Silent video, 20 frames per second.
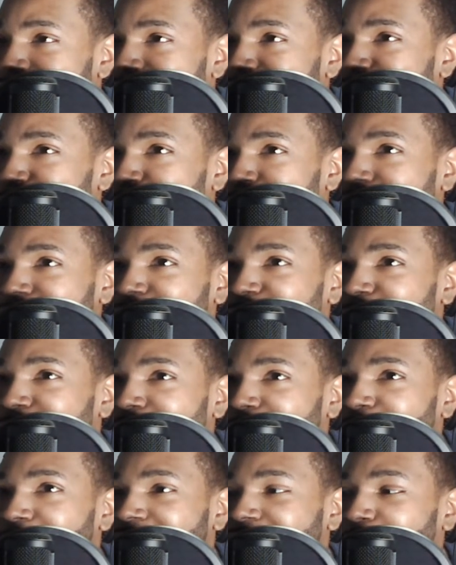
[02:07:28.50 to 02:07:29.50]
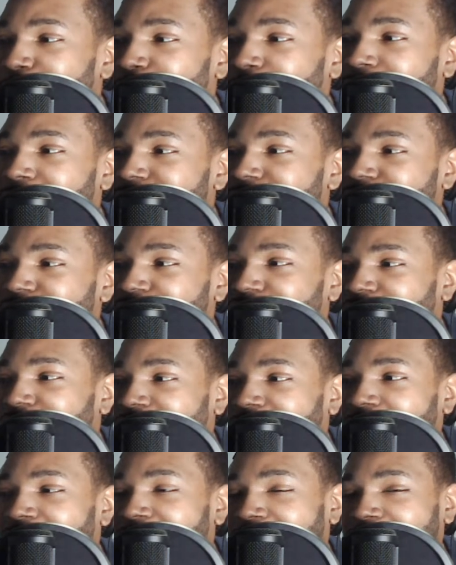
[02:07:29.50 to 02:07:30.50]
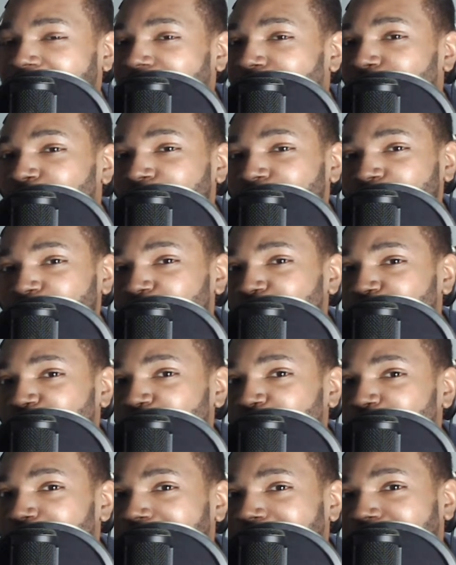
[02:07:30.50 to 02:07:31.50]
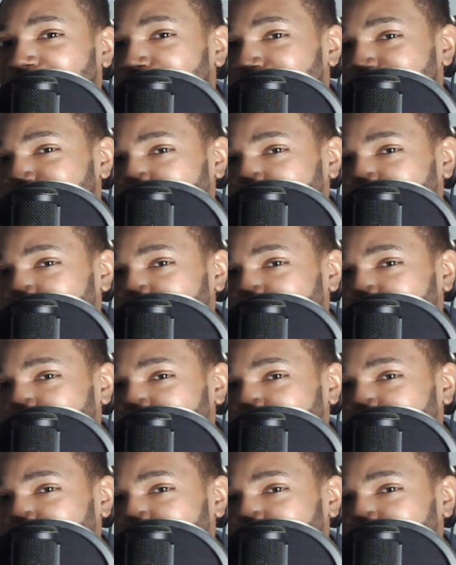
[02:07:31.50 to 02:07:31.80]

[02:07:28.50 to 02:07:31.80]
2020 was the biggest year that I had on YouTube, and there was a